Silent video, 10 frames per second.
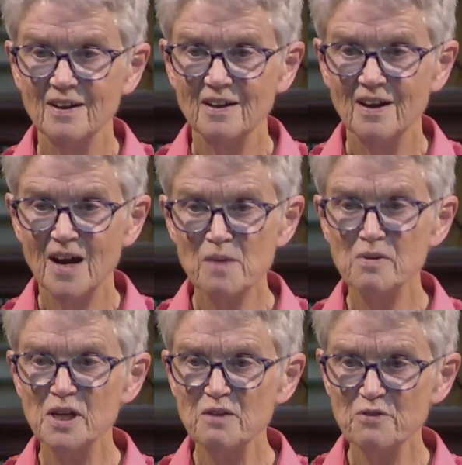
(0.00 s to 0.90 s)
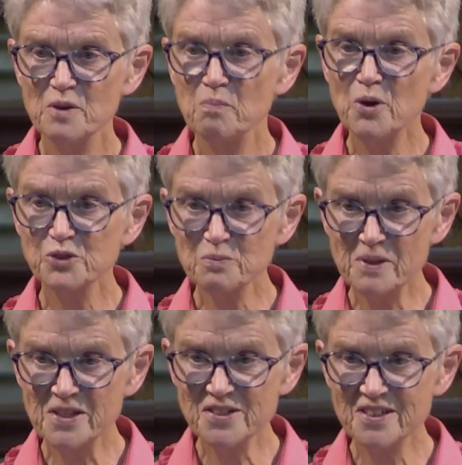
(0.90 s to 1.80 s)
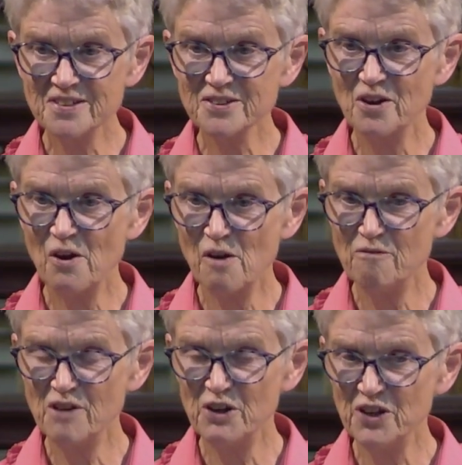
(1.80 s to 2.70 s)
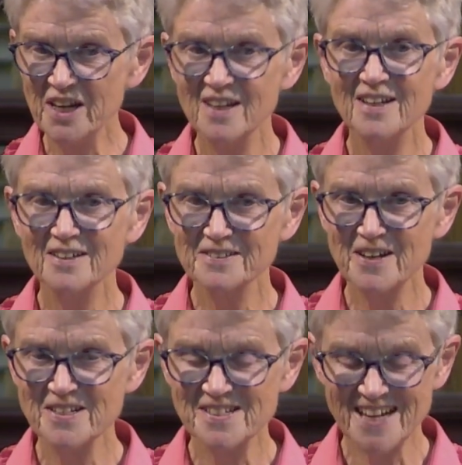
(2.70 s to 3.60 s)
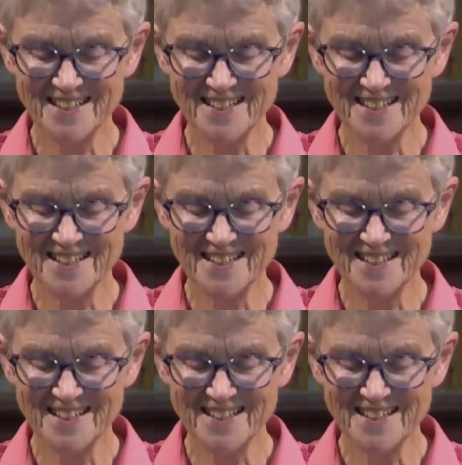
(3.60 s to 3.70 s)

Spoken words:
I believe the possibilities are very exciting.